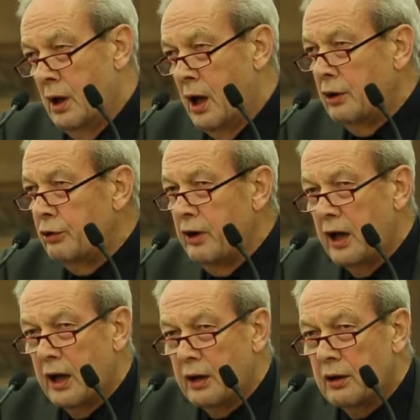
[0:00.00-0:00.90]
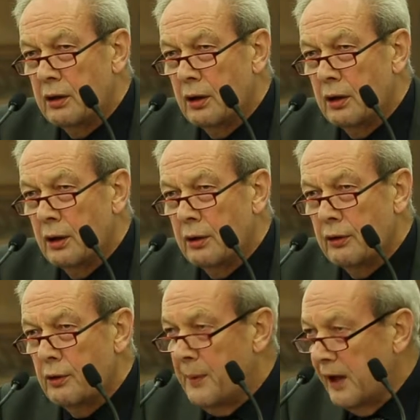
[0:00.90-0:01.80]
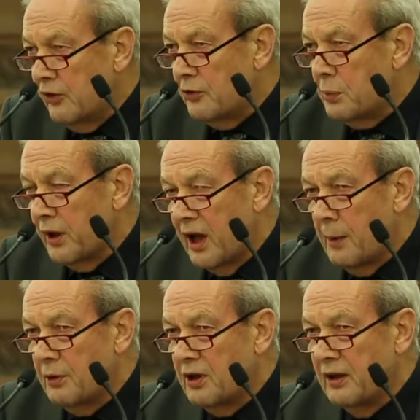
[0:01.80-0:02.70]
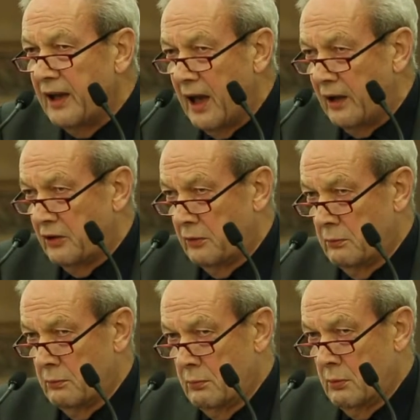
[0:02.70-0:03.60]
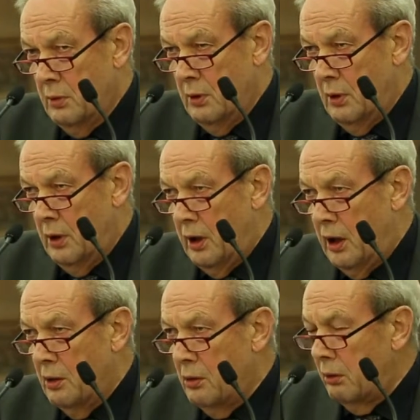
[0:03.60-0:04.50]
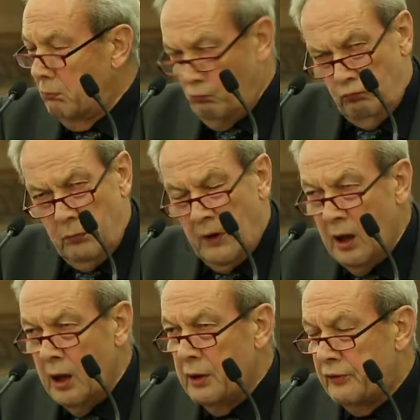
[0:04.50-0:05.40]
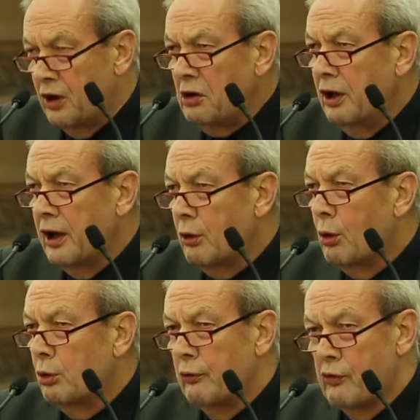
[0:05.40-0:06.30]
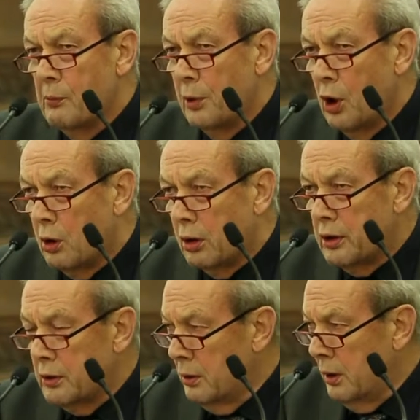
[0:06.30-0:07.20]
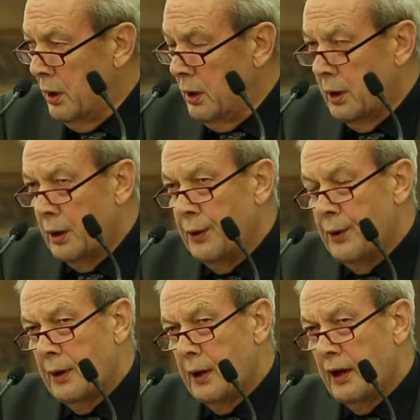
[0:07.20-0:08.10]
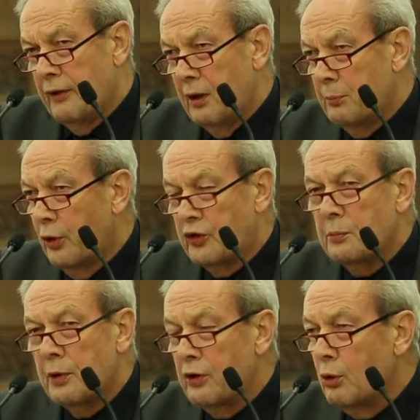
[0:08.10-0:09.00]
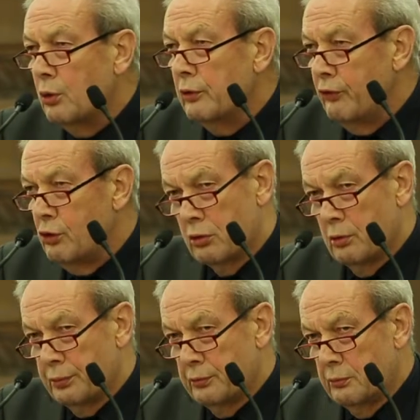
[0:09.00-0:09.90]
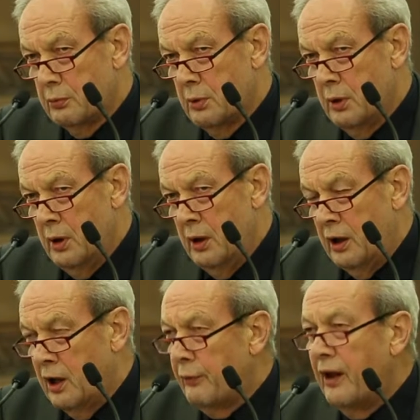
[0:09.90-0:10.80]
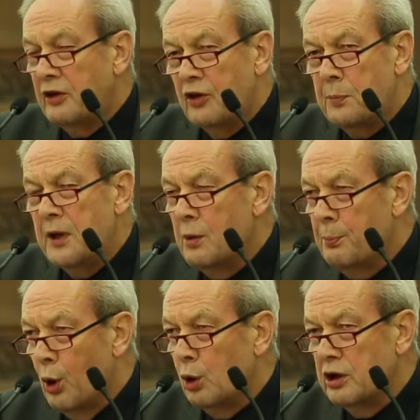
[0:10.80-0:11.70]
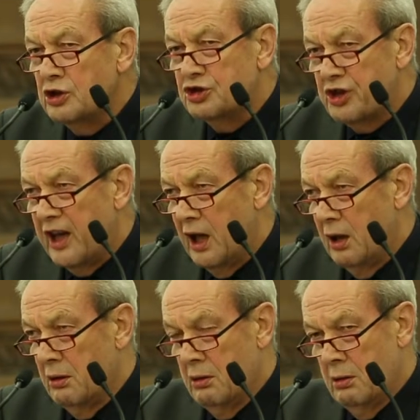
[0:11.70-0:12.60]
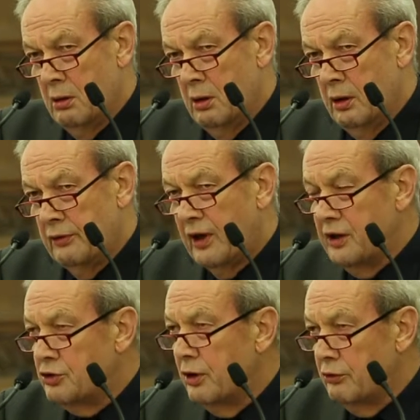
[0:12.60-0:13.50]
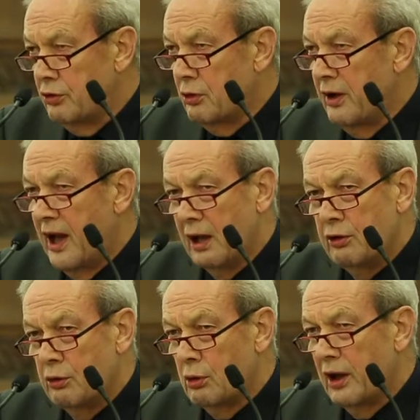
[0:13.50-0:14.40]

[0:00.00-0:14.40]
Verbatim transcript: Hungary had the biggest per capita debt in certainly the whole of the bloc, and I think possibly the whole of Europe. Now that has been a ball and chain tied around your